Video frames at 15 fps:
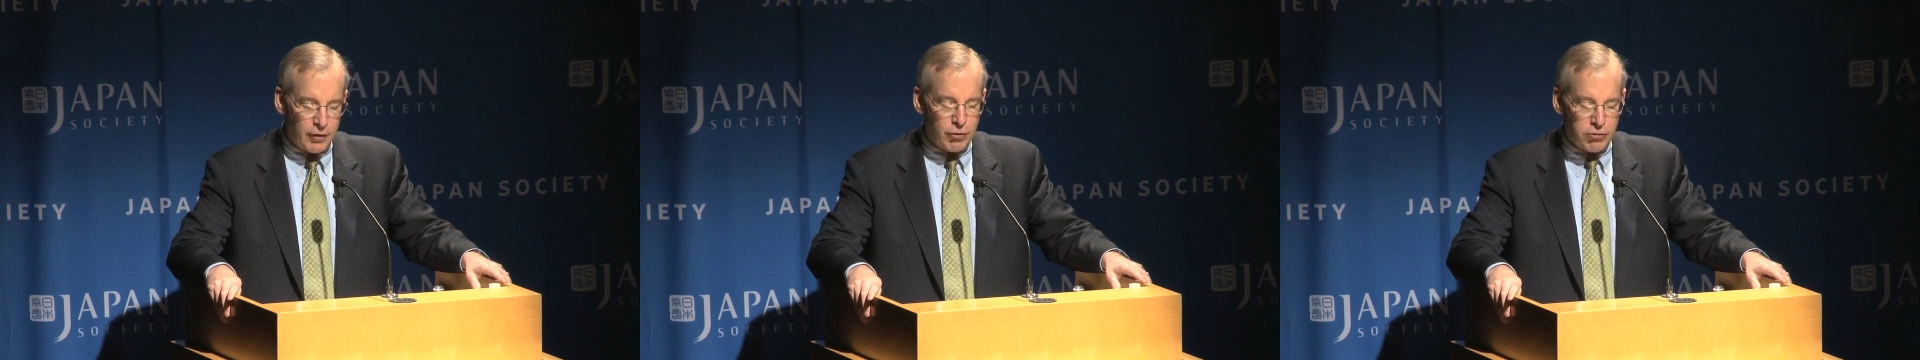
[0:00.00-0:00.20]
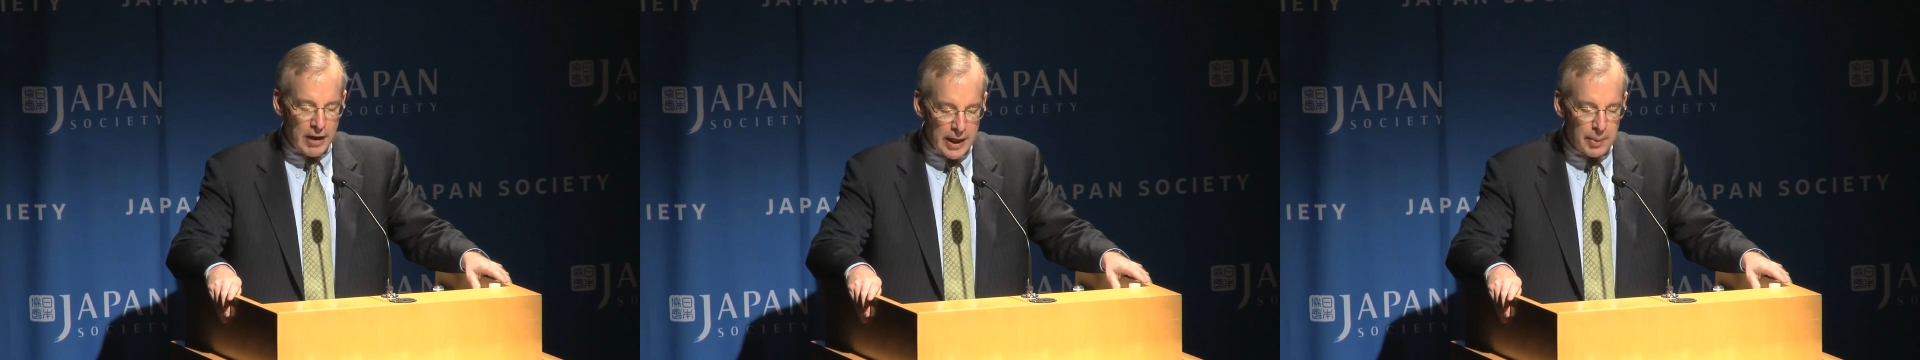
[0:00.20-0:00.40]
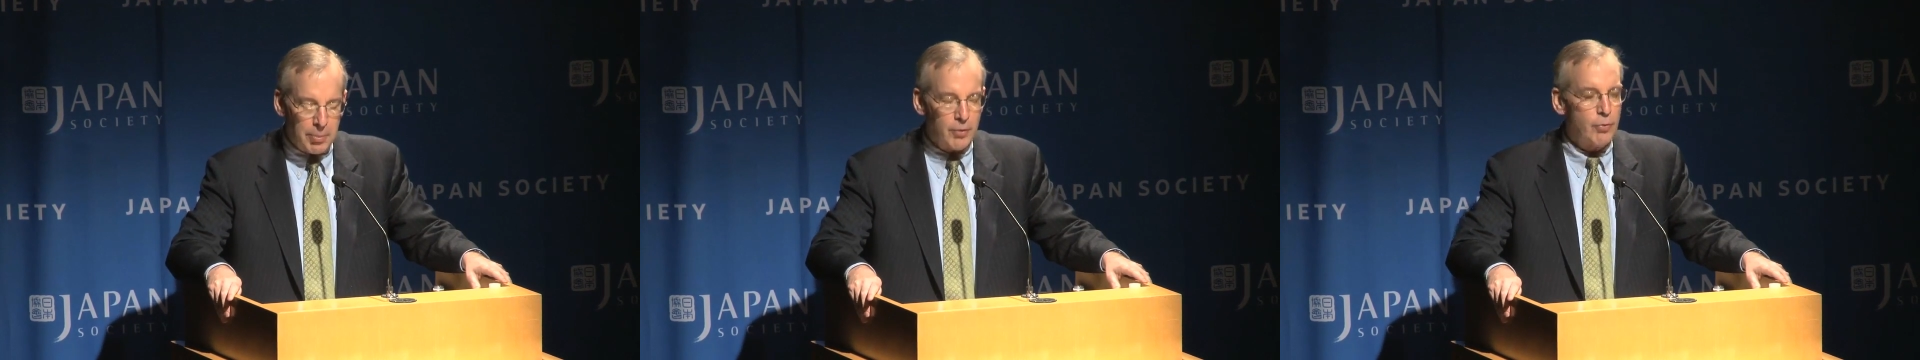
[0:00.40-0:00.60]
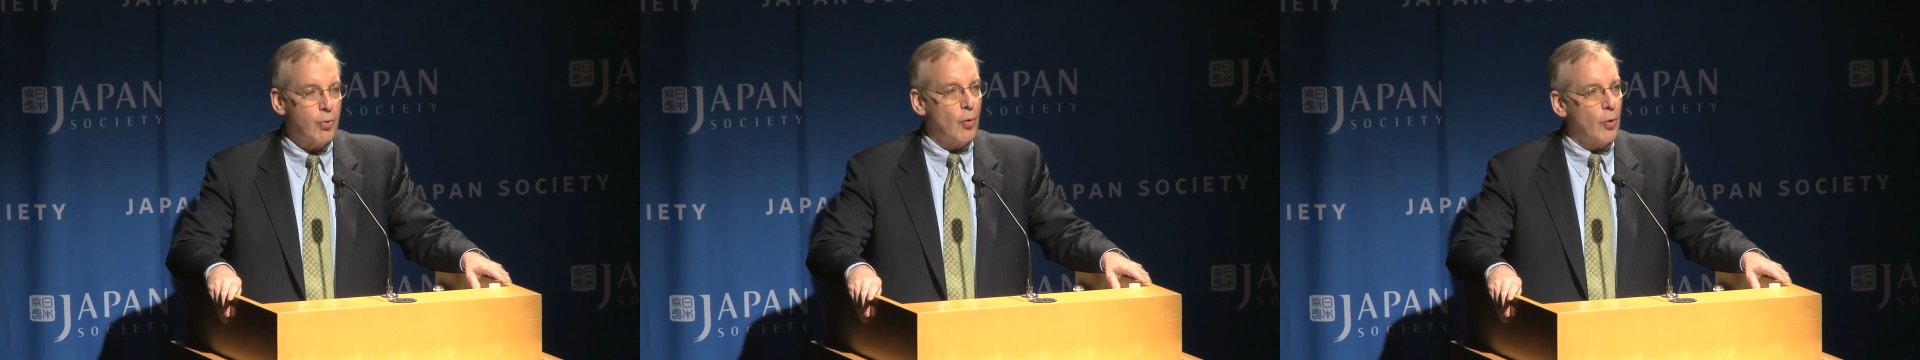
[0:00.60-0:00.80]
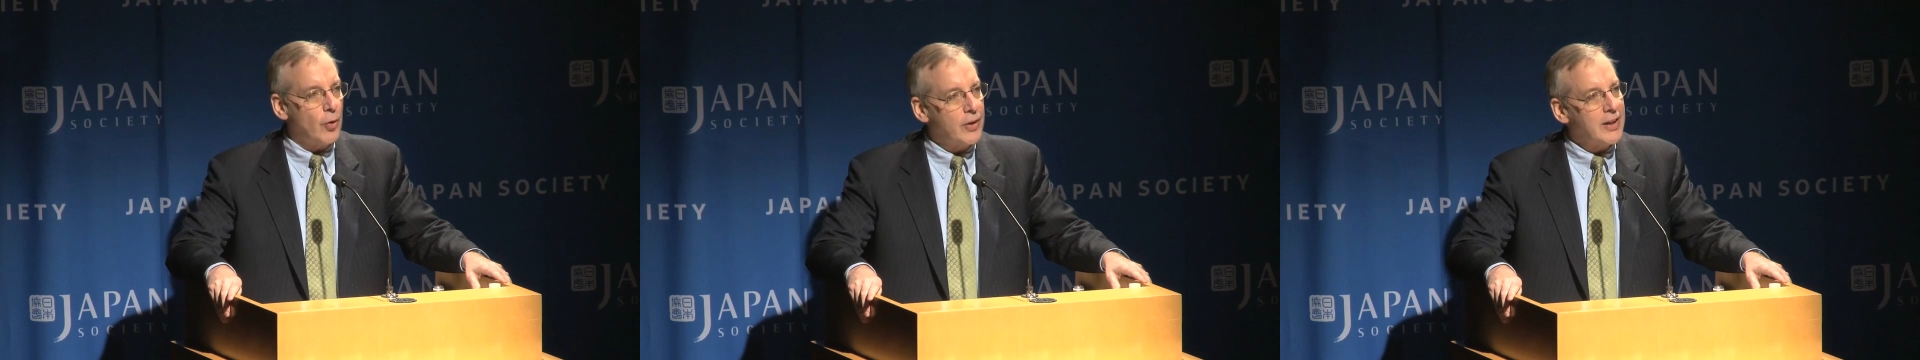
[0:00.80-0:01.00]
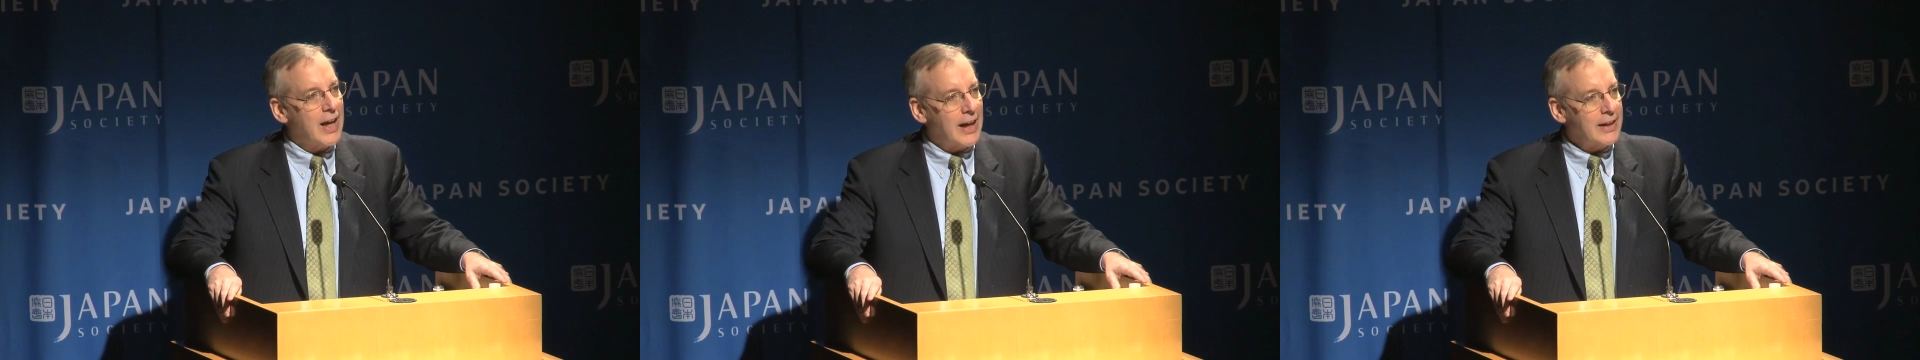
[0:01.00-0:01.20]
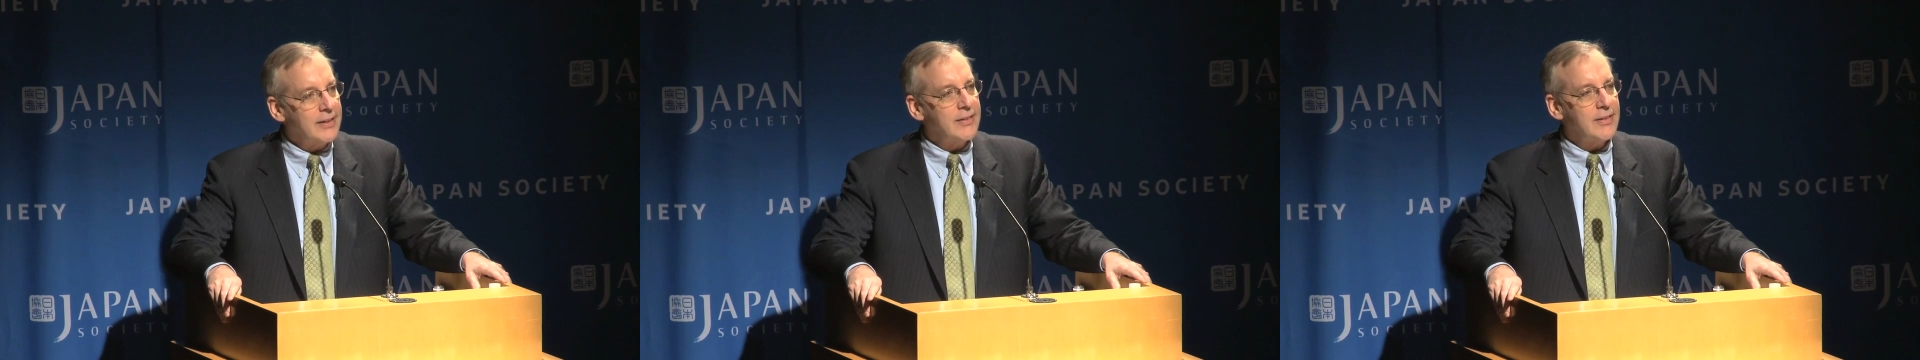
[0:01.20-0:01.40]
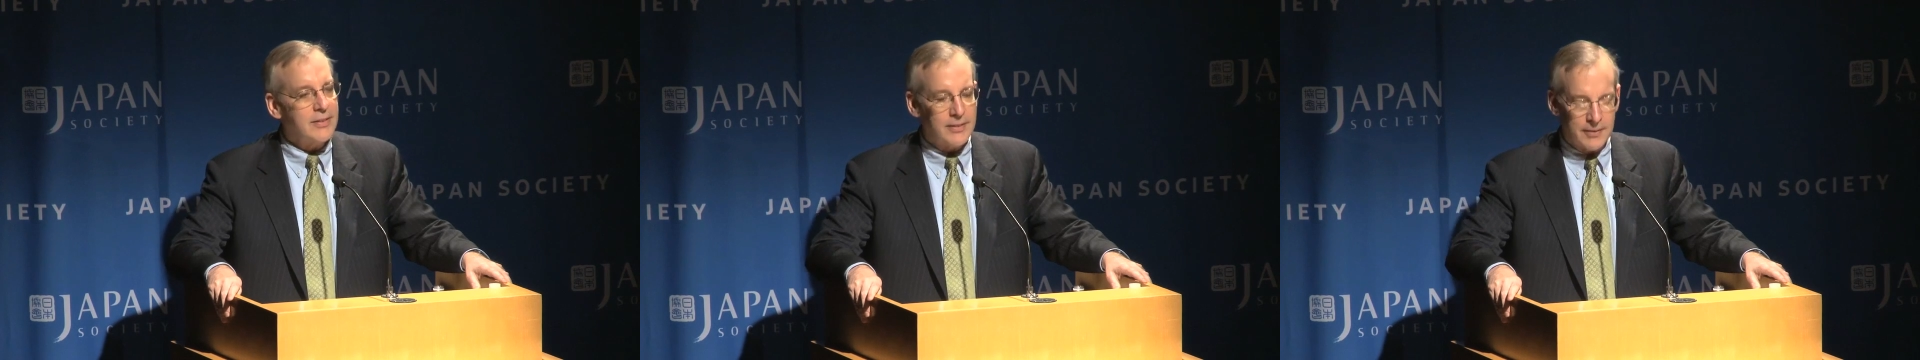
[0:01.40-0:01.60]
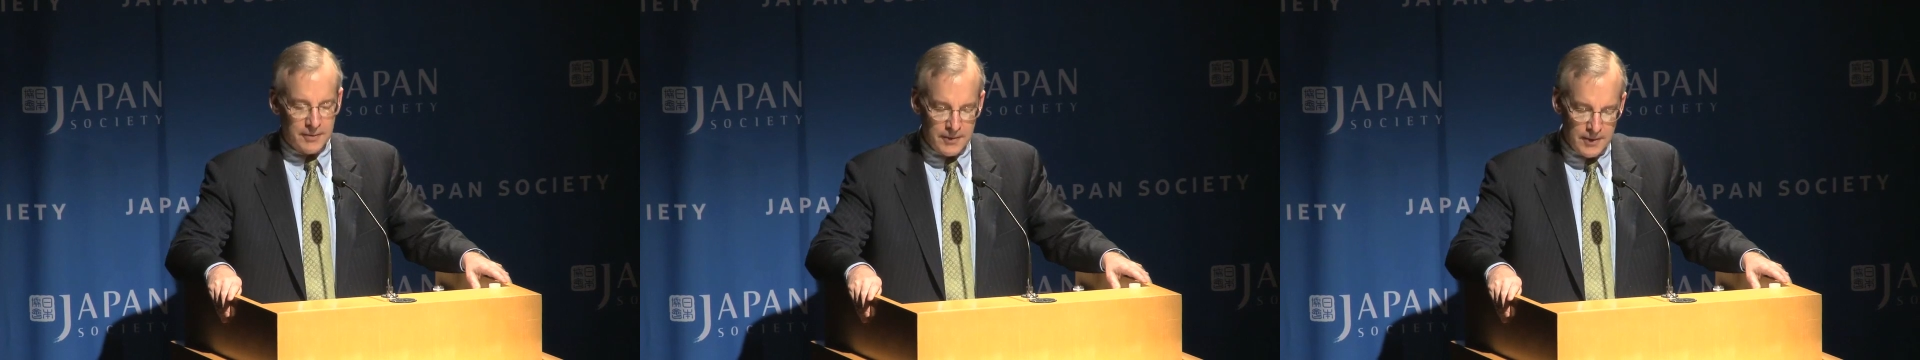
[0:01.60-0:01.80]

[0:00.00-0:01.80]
credible forward guidance,